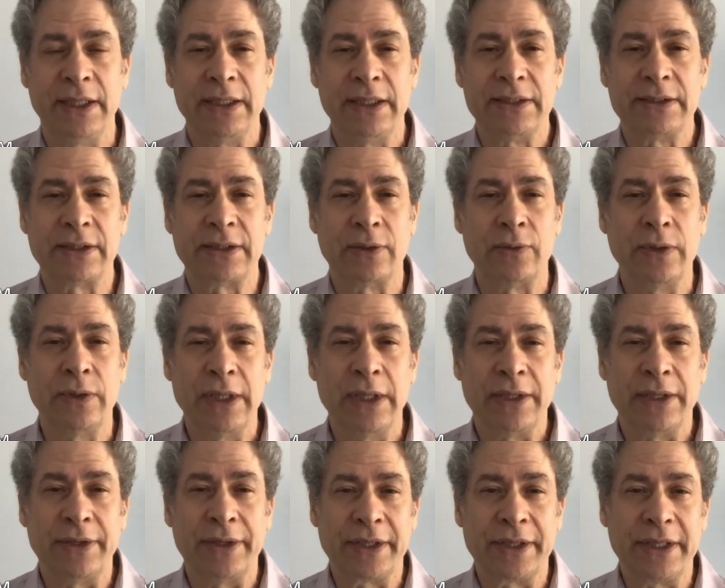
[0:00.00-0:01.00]
So,
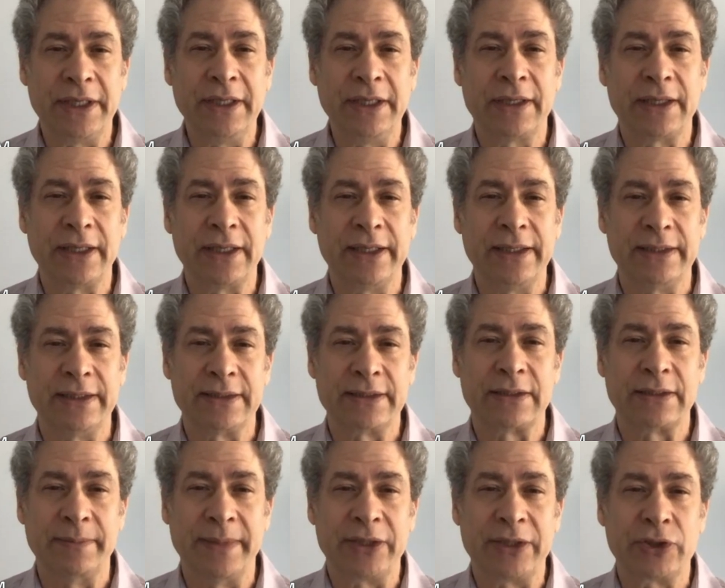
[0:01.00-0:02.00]
the key thing is
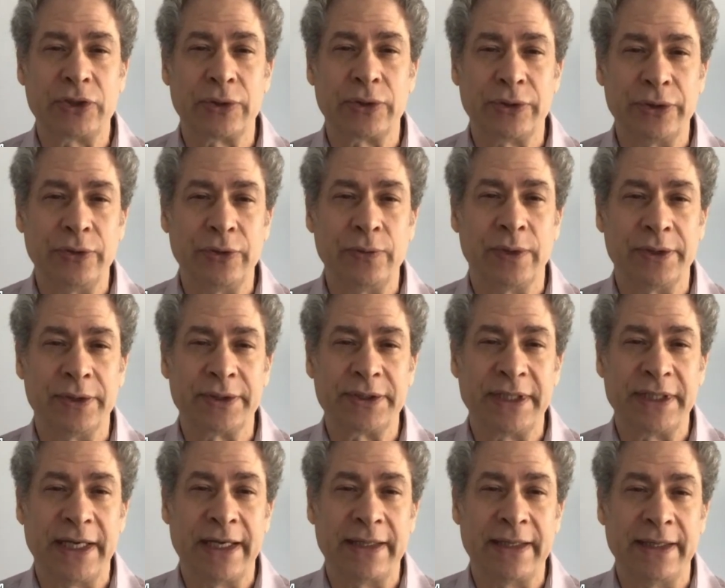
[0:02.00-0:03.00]
to make sure that you
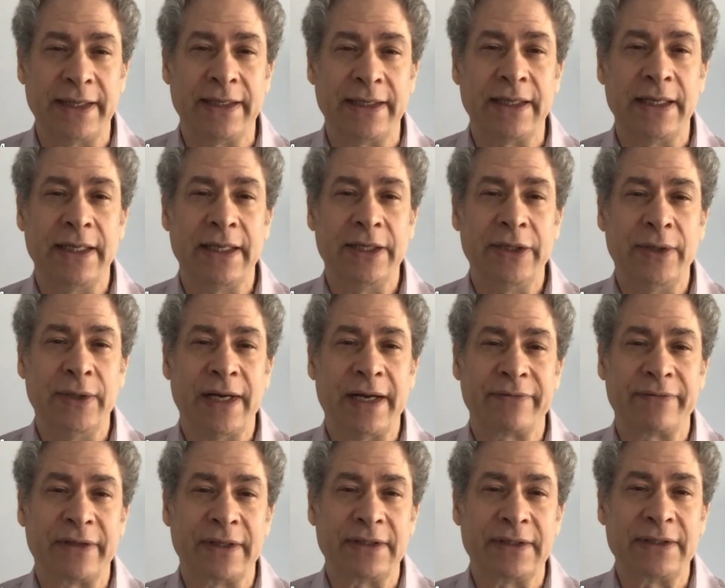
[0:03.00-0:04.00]
understand that you
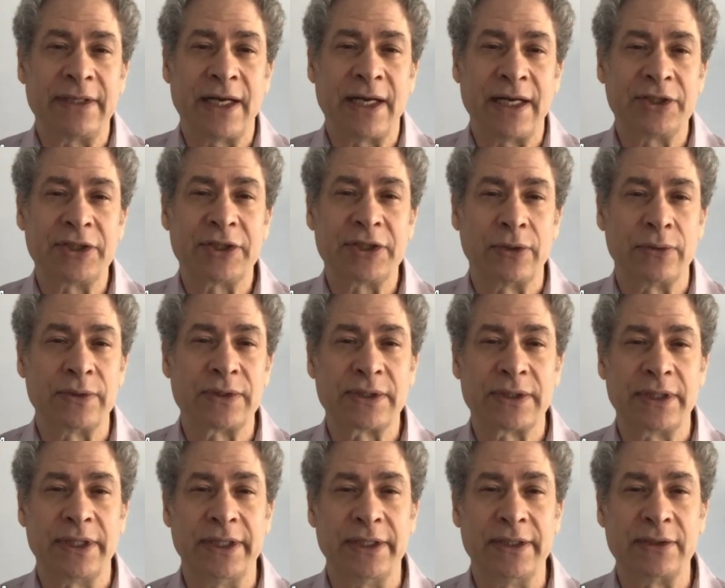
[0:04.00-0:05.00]
have to touch those
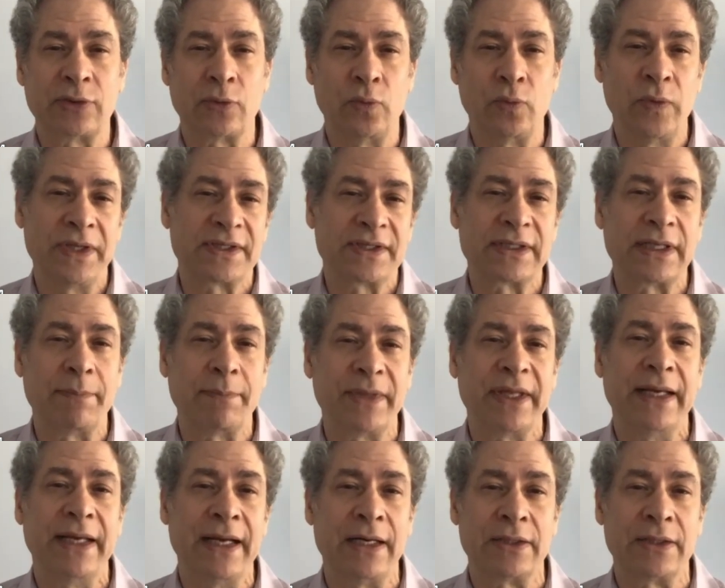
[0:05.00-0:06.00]
things with
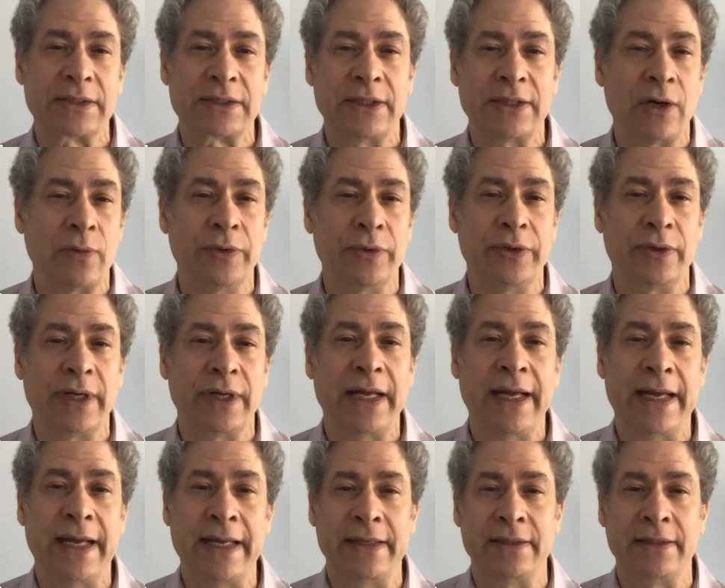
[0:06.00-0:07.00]
something else, not with your
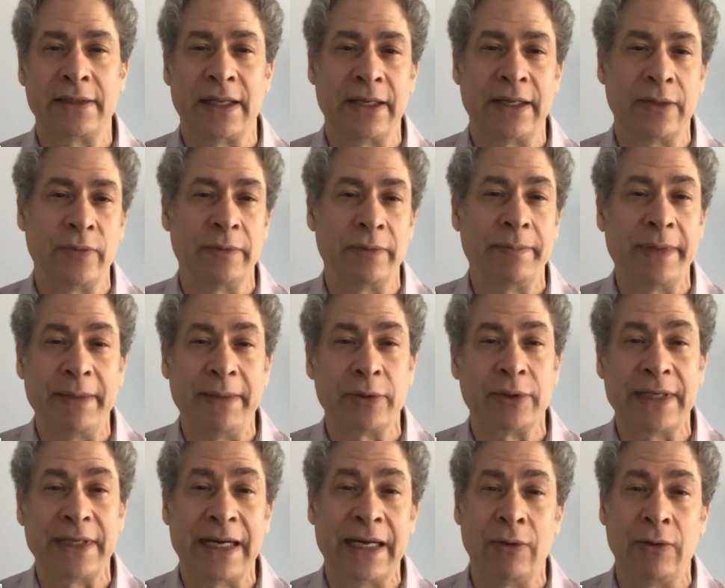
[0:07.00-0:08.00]
hand, like with a
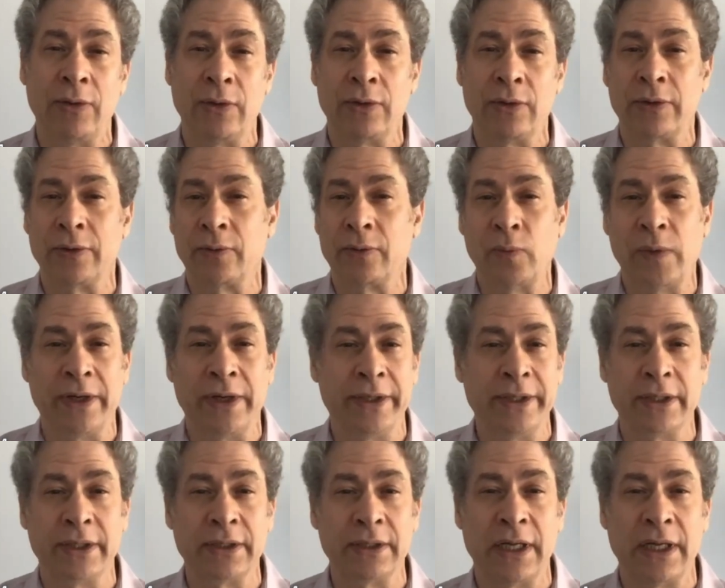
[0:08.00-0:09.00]
paper towel or
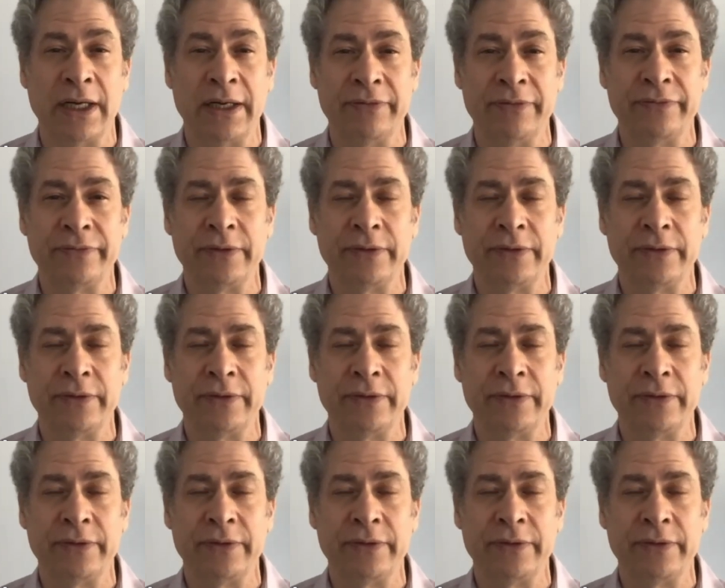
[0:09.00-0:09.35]
wearing a glove.